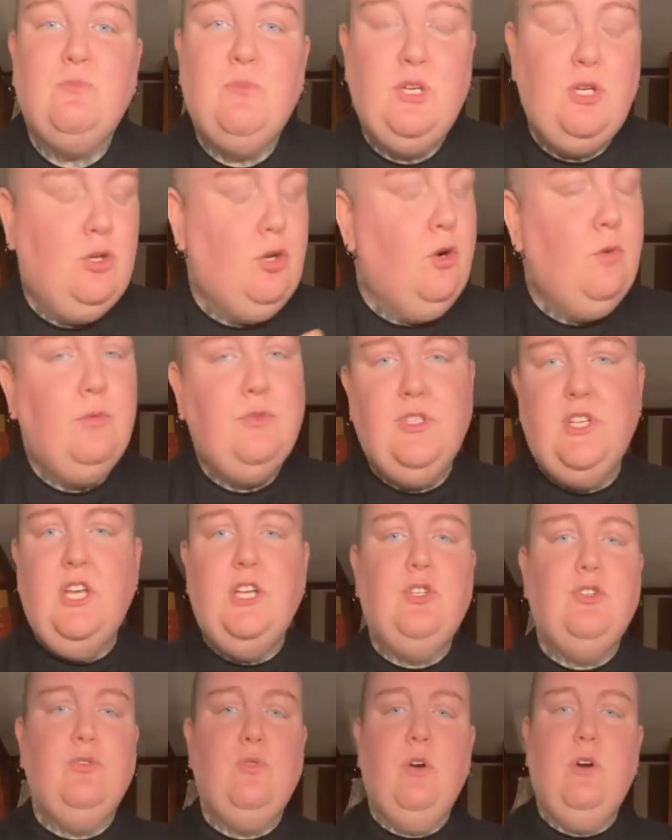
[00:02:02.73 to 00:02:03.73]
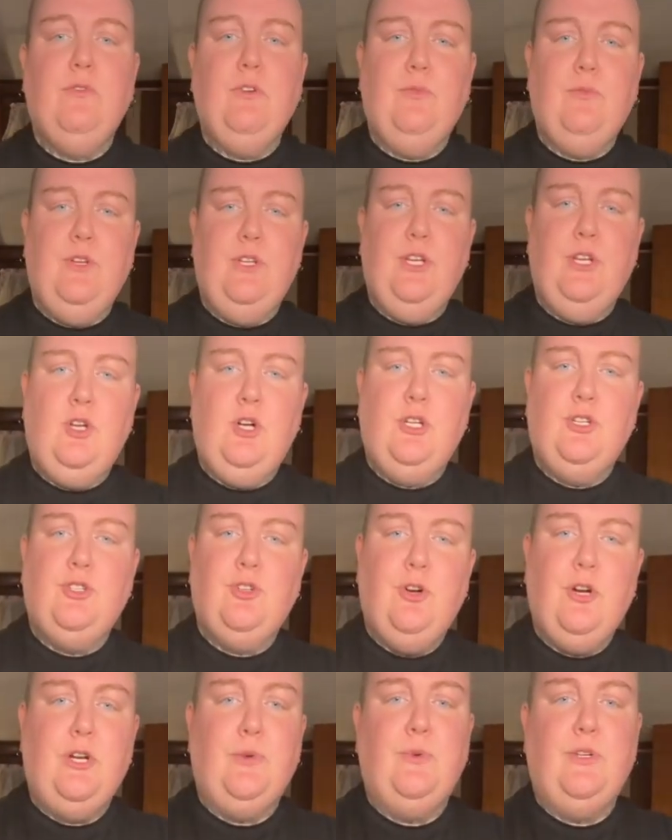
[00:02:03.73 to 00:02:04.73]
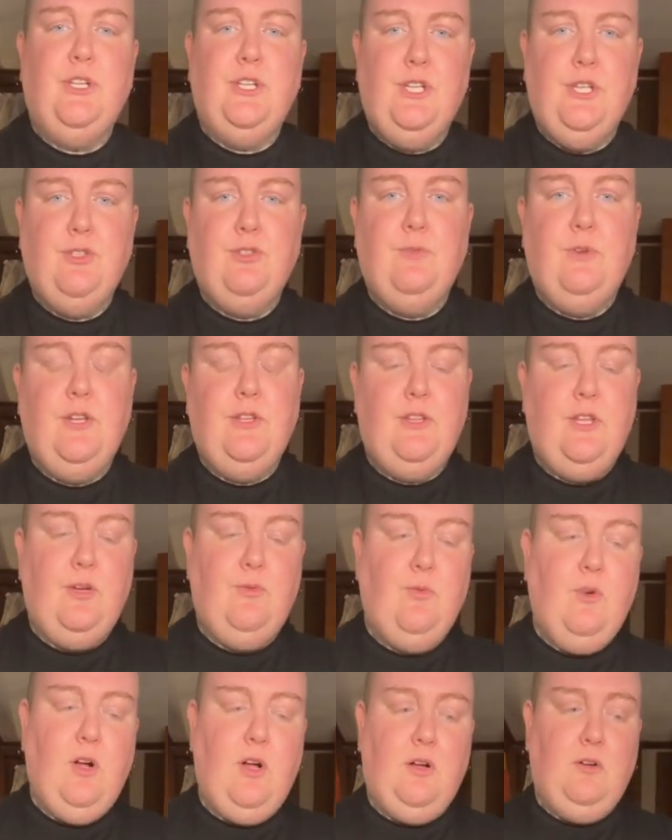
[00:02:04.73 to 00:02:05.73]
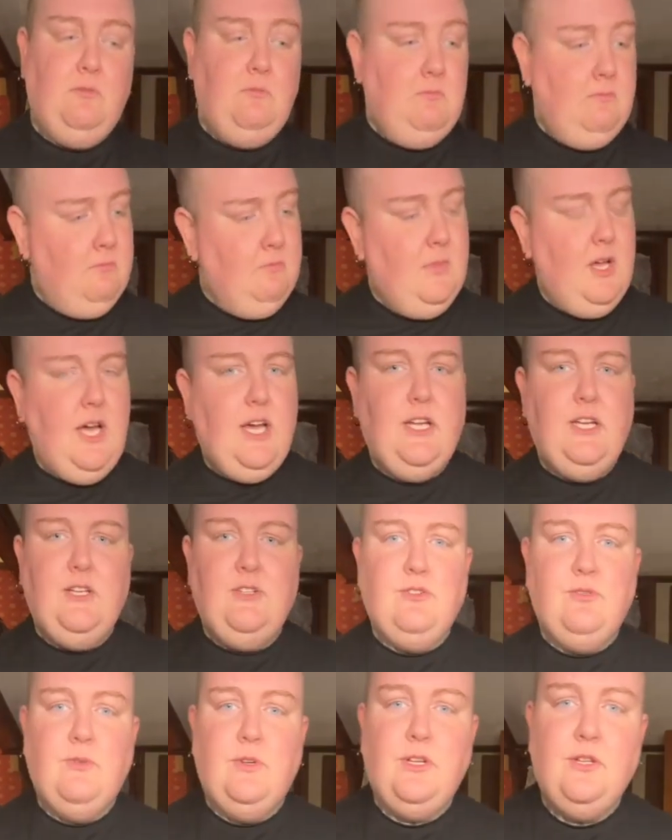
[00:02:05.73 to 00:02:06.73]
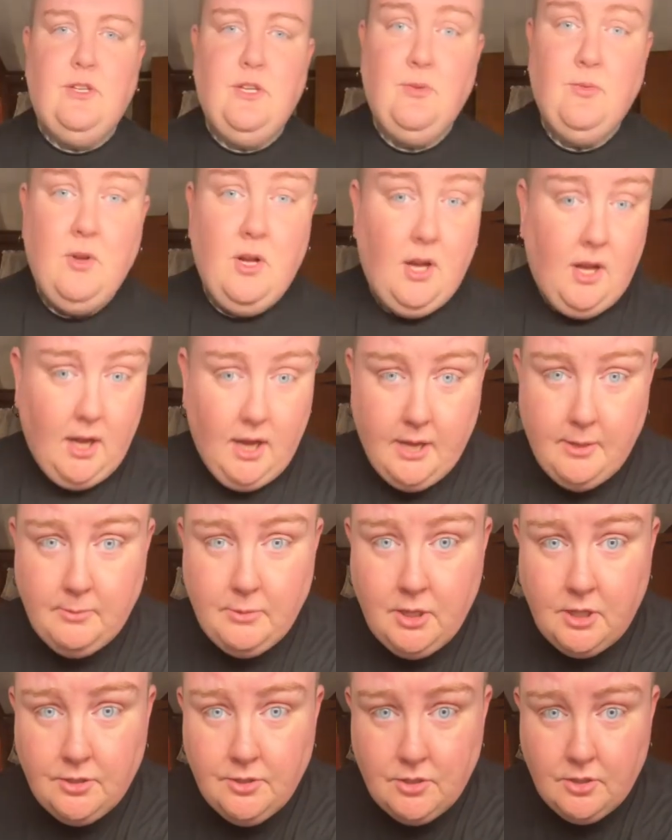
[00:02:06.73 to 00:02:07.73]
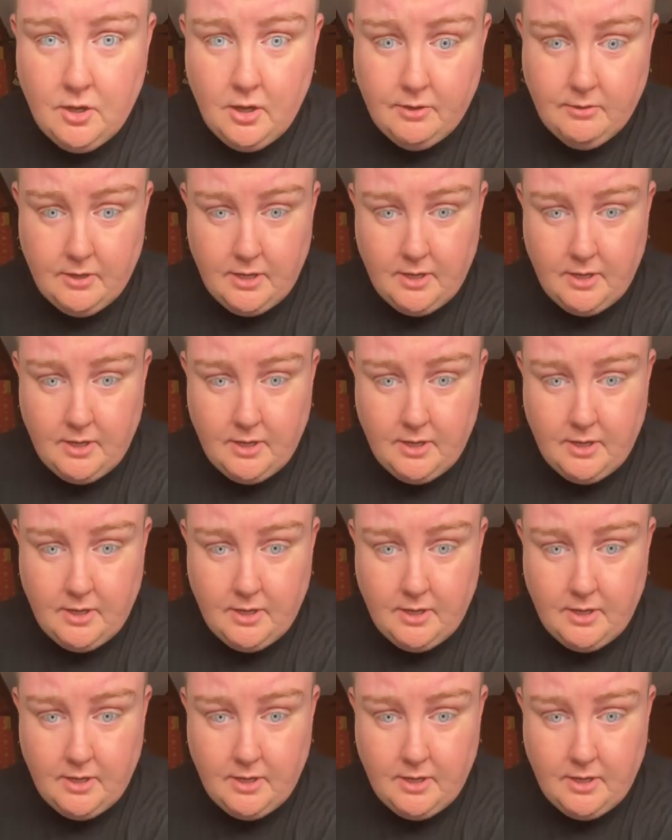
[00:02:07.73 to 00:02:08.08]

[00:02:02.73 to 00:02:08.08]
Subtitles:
you don't say sorry when you're not sorry, when you didn't do anything wrong. I didn't do anything wrong. I'm not sorry.